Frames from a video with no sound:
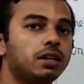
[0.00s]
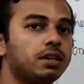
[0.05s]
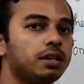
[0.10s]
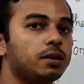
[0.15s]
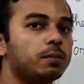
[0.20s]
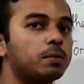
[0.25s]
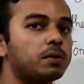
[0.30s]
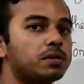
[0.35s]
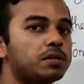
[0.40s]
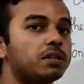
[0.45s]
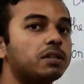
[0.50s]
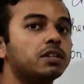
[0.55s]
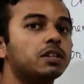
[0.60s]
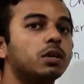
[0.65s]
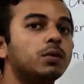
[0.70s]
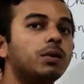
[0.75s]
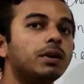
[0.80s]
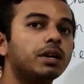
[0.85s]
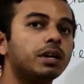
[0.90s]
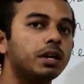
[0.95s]
that means it is
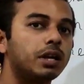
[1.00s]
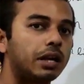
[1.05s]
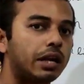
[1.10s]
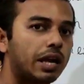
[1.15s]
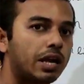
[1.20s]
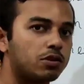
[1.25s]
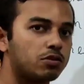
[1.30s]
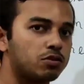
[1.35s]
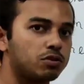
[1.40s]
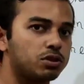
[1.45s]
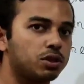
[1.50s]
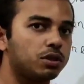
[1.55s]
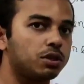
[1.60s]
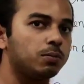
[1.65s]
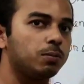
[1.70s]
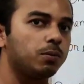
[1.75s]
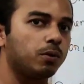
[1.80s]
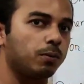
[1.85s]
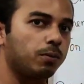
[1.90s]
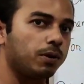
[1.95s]
our
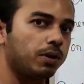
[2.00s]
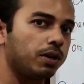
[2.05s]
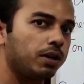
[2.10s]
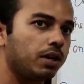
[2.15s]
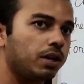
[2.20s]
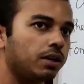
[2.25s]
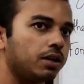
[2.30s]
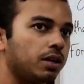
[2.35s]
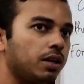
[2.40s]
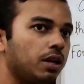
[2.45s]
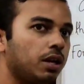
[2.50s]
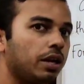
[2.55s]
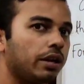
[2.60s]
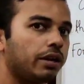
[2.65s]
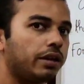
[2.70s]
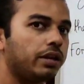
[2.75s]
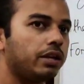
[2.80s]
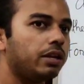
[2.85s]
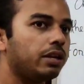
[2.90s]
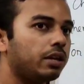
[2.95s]
associative property, right?
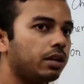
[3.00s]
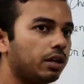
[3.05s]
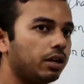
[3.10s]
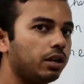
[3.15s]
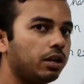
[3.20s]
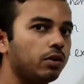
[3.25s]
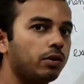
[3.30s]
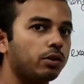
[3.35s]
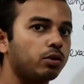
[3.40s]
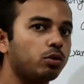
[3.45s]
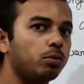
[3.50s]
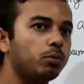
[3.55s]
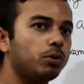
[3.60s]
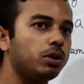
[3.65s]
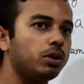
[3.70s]
In our